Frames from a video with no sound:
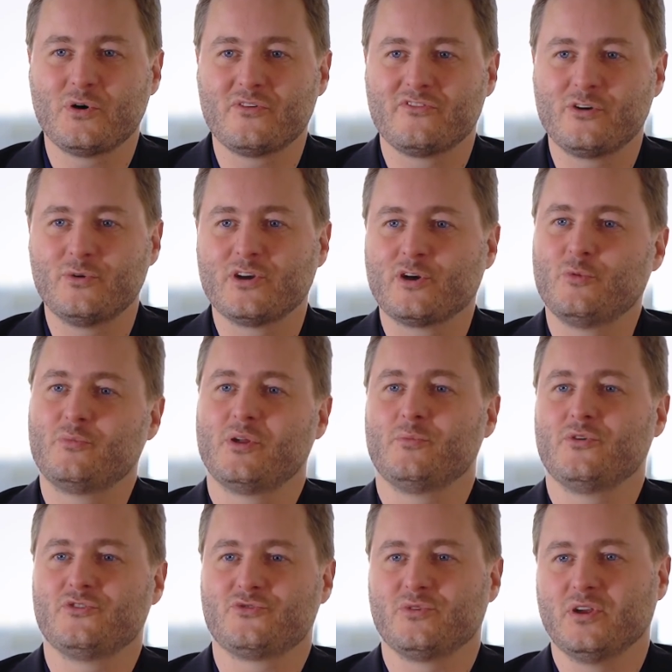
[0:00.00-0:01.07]
they were very
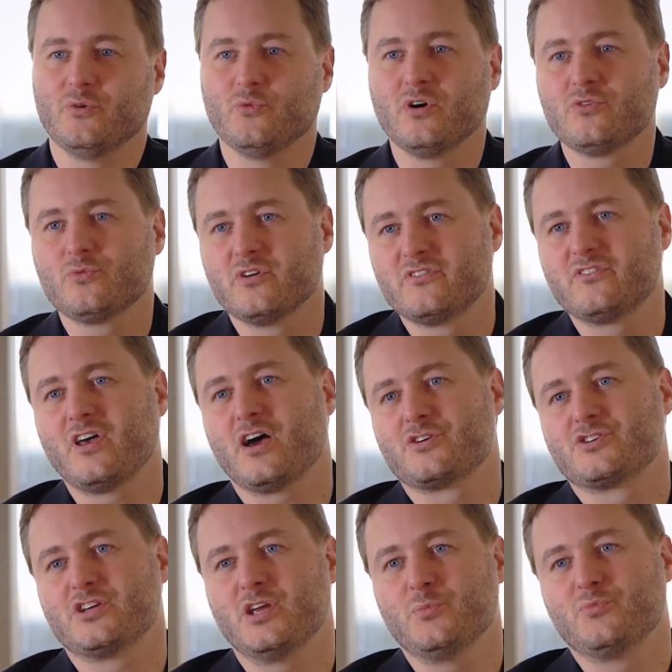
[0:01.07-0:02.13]
complementary. One was
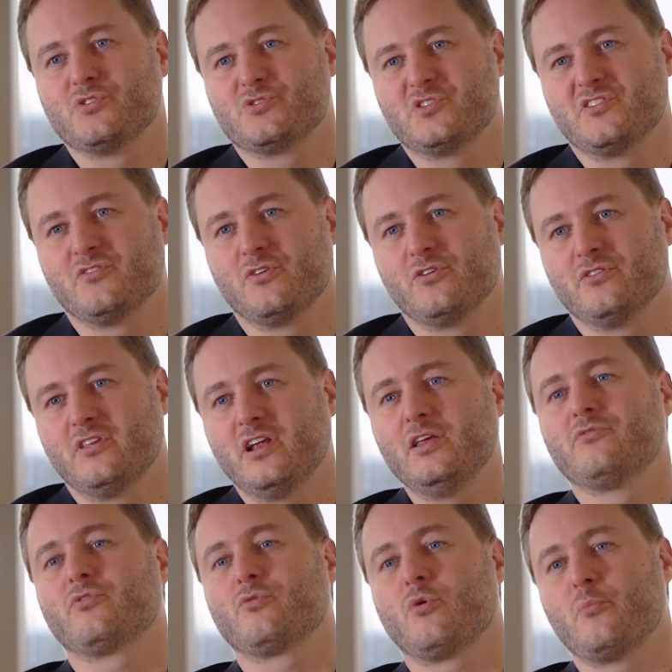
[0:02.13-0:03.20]
Starship, which is a
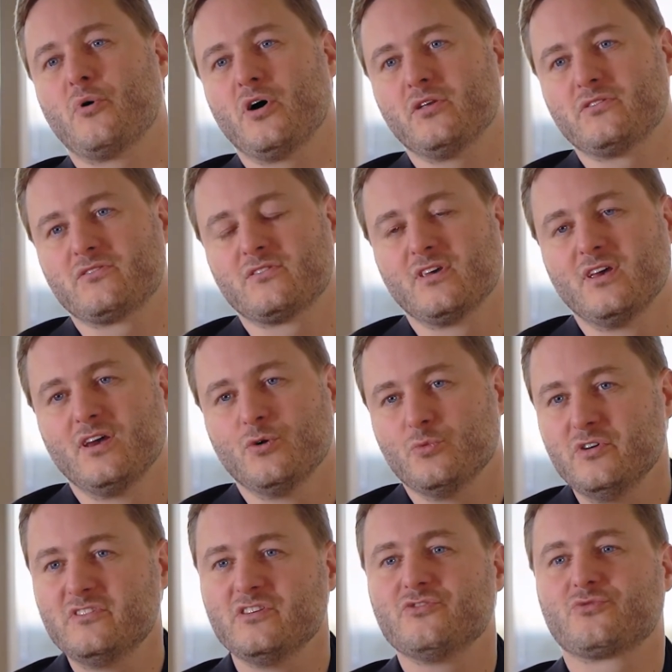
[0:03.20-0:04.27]
delivery robot
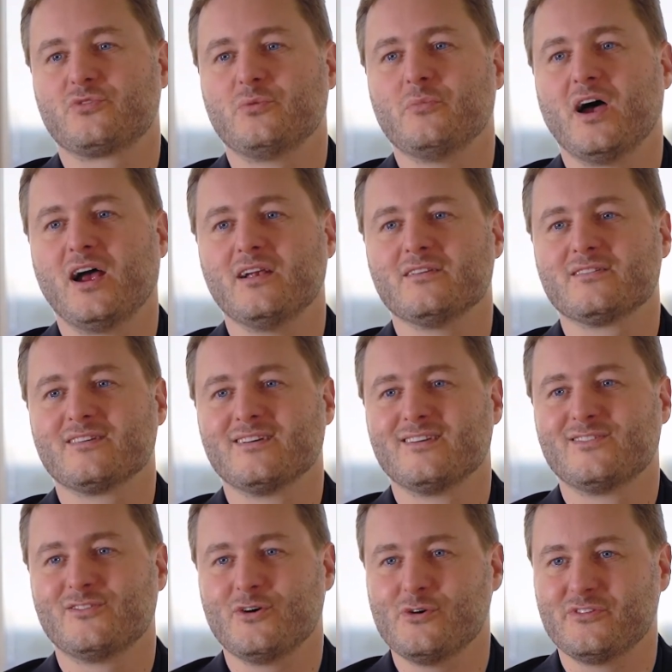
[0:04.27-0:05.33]
within three miles.
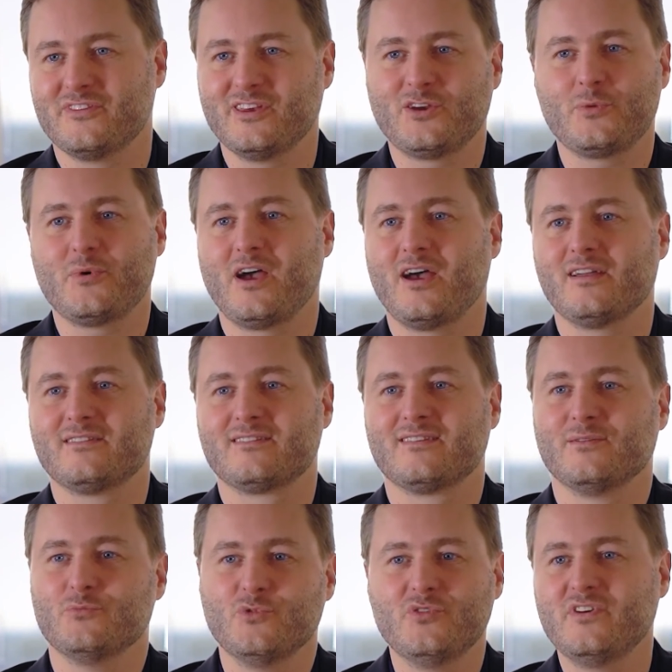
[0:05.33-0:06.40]
So think about
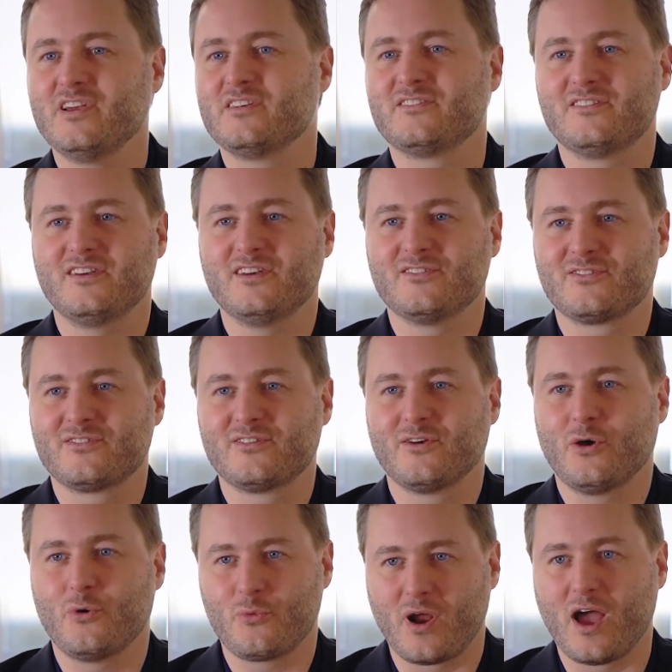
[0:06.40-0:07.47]
moving
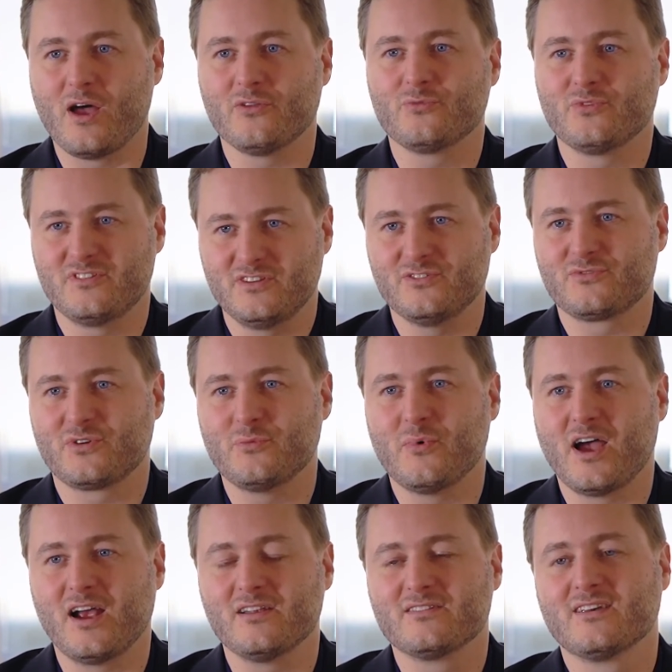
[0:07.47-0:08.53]
things around within
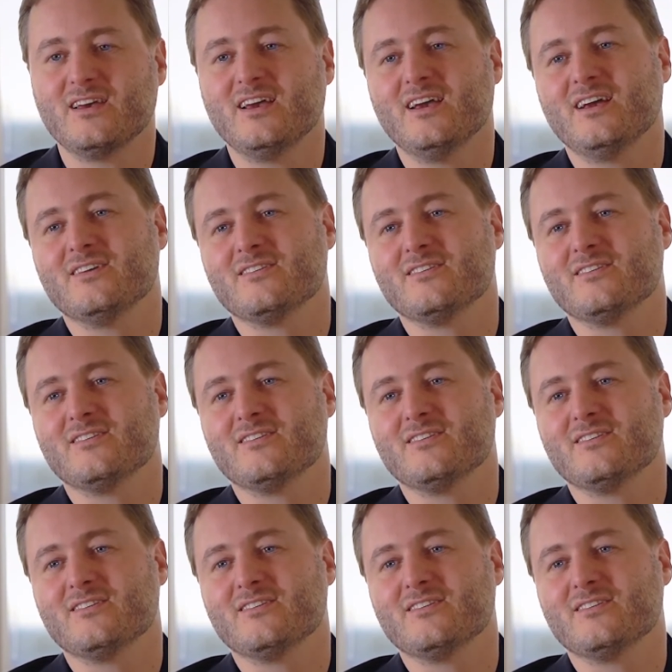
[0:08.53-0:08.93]
three miles.